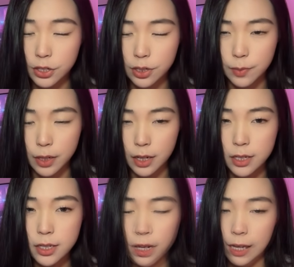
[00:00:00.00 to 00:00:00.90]
just
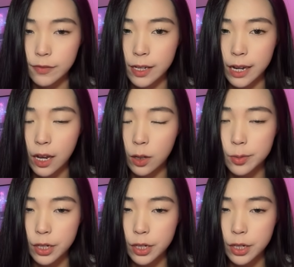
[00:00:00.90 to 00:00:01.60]
because I find it helps